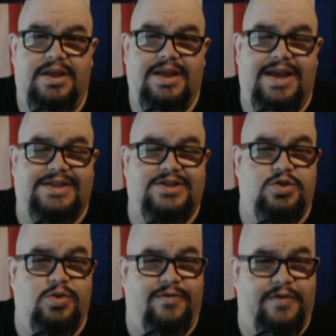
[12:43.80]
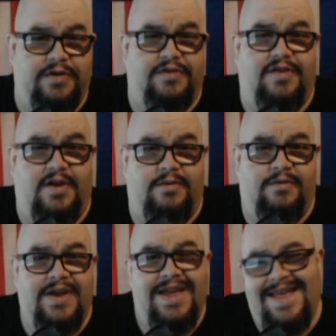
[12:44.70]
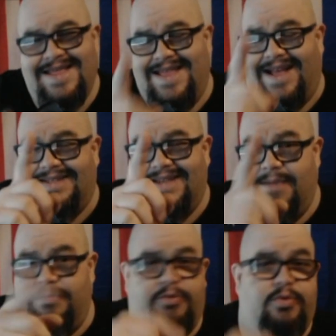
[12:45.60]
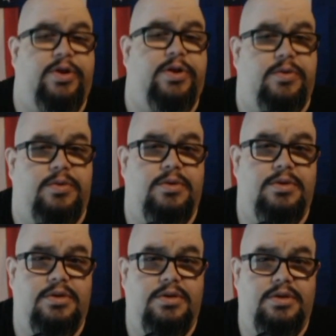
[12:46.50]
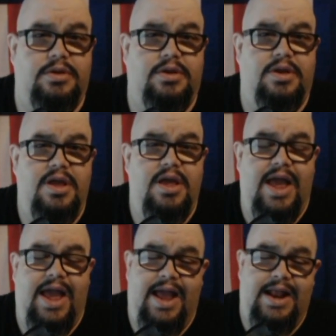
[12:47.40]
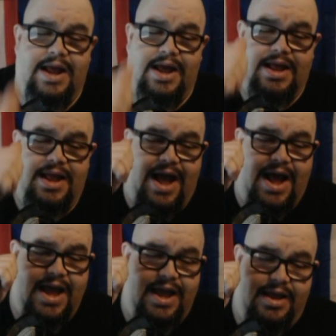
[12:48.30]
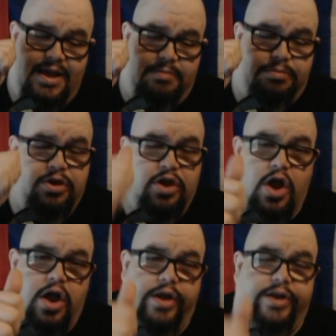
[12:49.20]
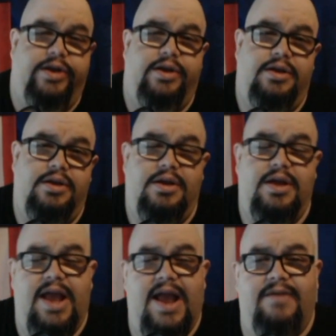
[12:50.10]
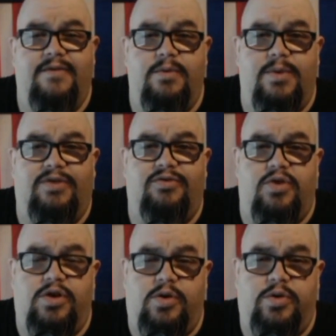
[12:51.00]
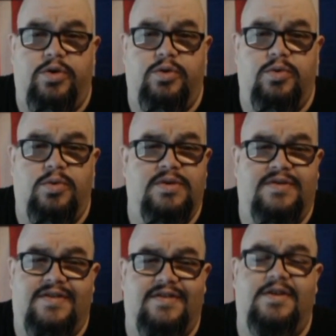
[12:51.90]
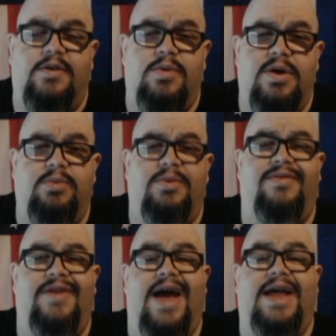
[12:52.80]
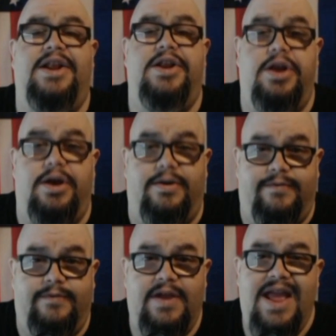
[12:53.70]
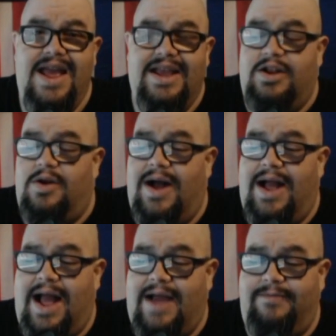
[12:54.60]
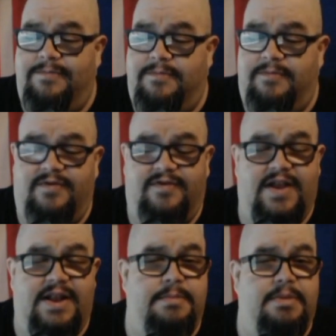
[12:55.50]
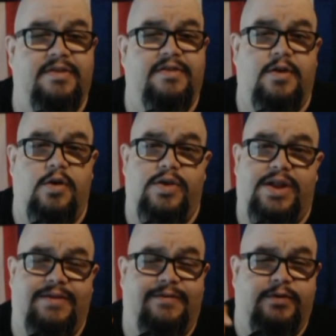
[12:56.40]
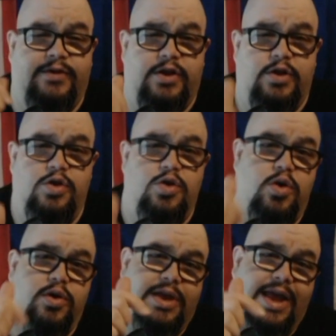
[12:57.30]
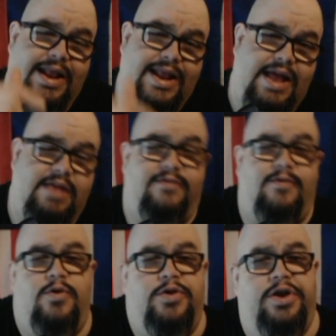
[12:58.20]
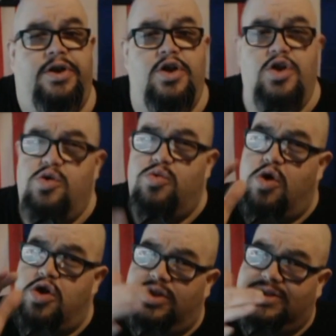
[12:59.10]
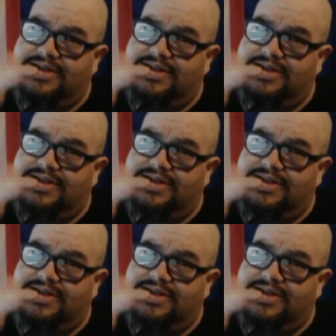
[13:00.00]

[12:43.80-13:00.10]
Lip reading: get to do it for yourself. That's hypocritical. And I applaud every restaurant owner who says, you know what, we've had enough. You know, I've said it months ago that I felt that New York and California were on the